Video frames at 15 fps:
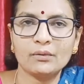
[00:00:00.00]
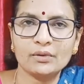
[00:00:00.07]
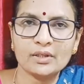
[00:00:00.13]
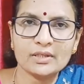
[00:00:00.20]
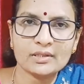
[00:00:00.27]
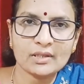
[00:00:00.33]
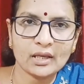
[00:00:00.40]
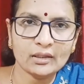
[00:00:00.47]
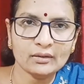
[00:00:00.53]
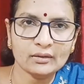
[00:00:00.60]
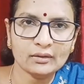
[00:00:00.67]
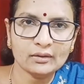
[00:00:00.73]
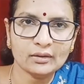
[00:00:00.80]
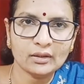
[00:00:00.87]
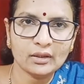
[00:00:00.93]
the sun
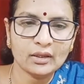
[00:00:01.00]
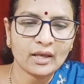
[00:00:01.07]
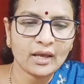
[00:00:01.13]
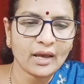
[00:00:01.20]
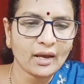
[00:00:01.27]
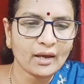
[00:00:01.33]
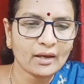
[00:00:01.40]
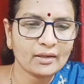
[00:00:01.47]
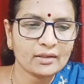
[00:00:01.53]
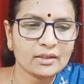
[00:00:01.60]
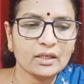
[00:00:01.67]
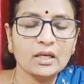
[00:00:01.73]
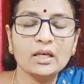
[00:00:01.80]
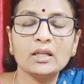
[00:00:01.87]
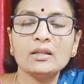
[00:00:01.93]
and
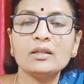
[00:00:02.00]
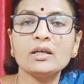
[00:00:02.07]
the